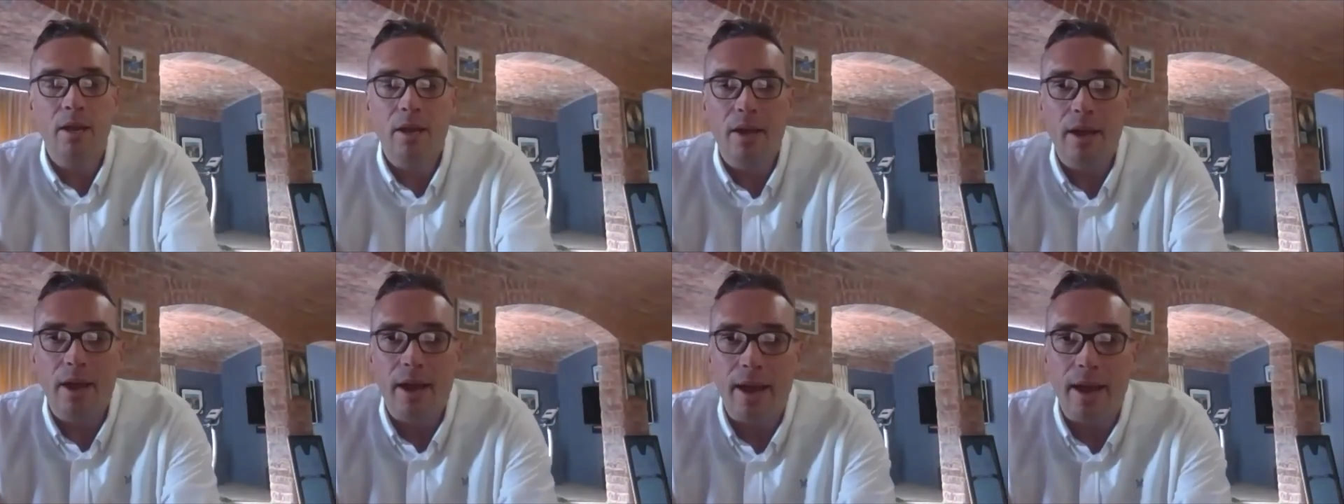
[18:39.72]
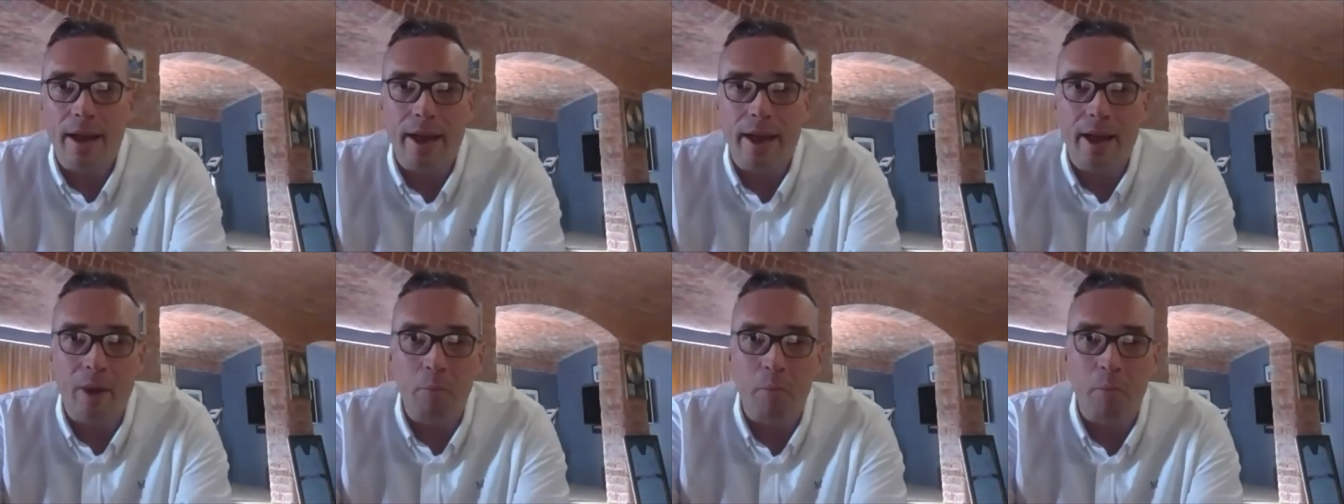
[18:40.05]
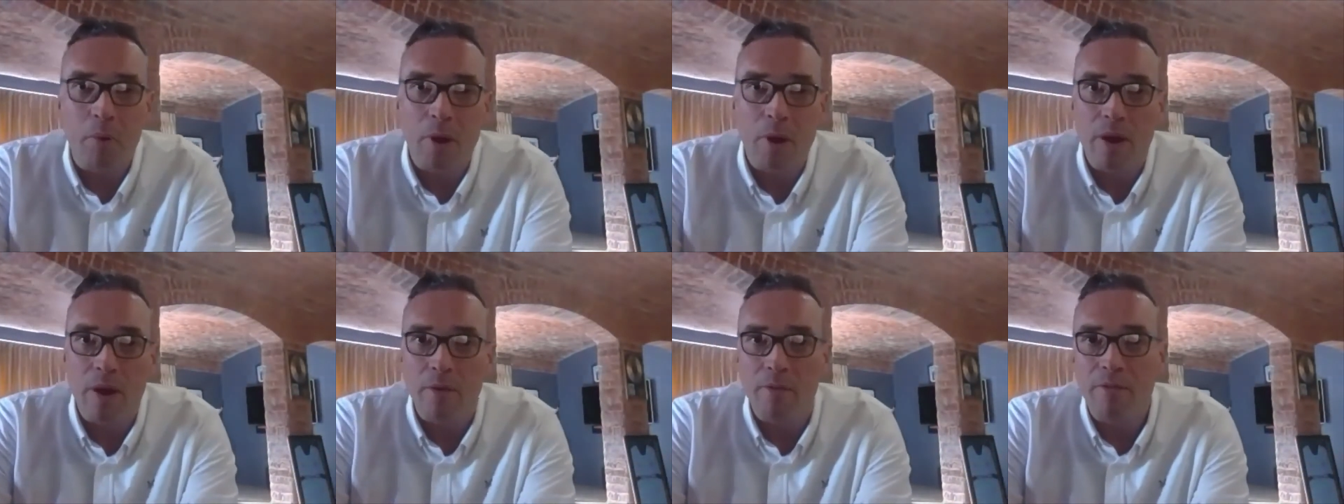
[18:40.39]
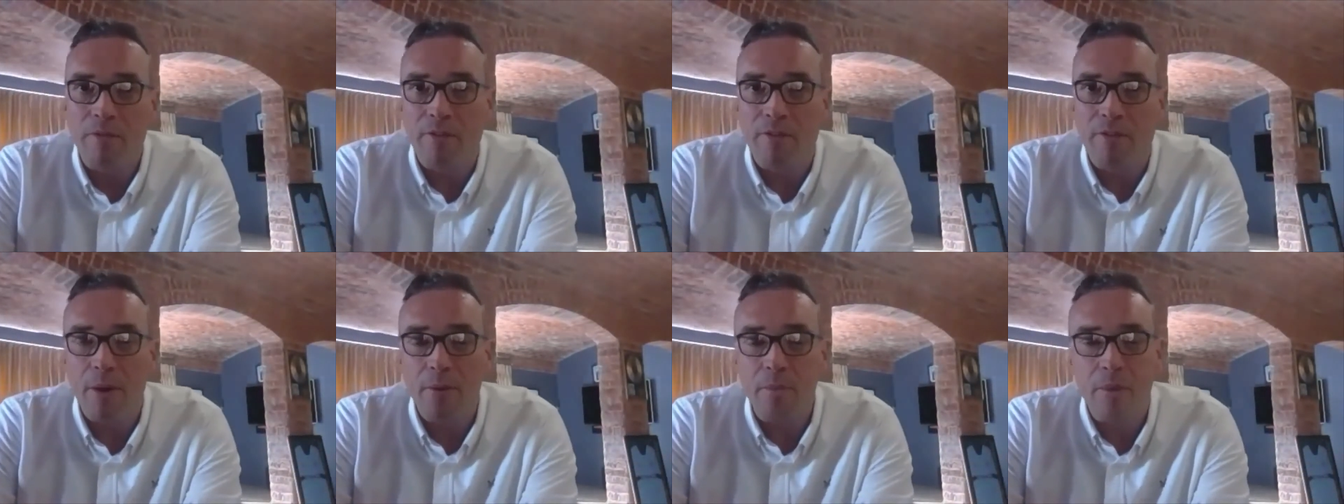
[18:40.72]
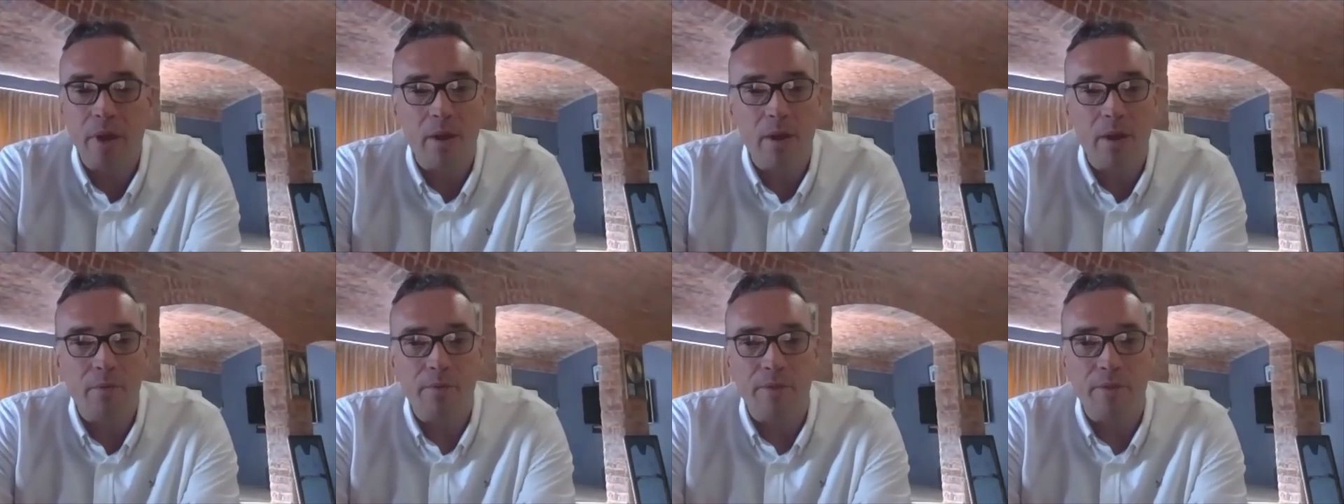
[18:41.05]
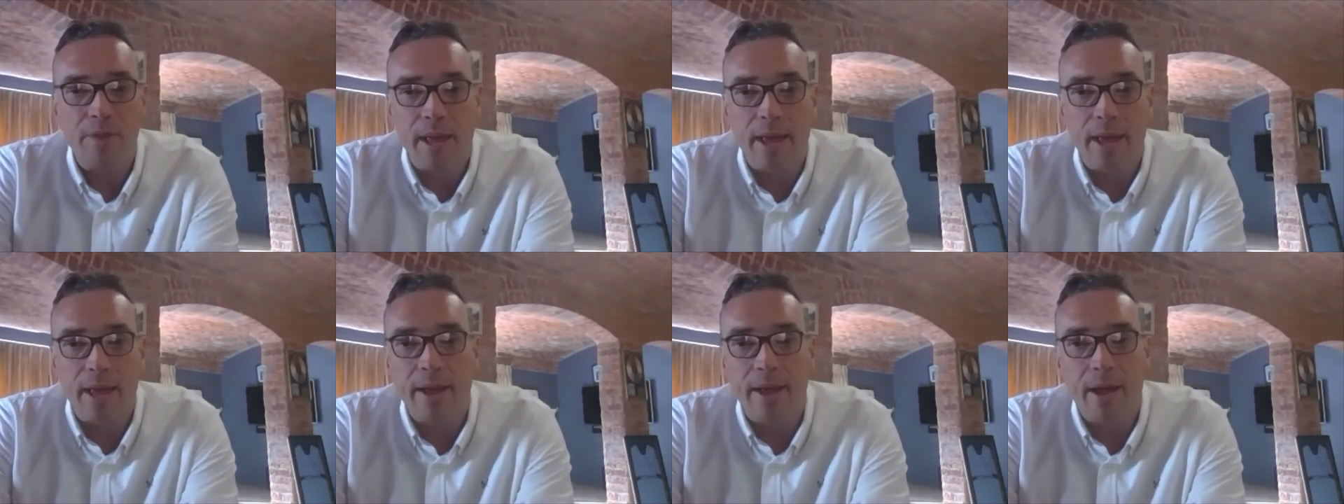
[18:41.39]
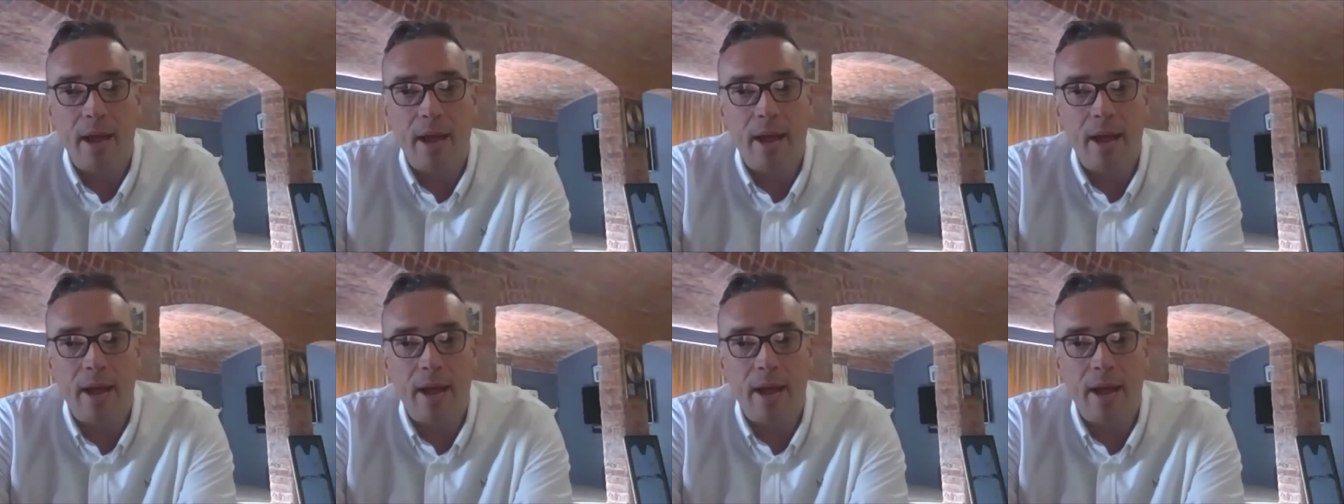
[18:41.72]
um, uh, folk over there,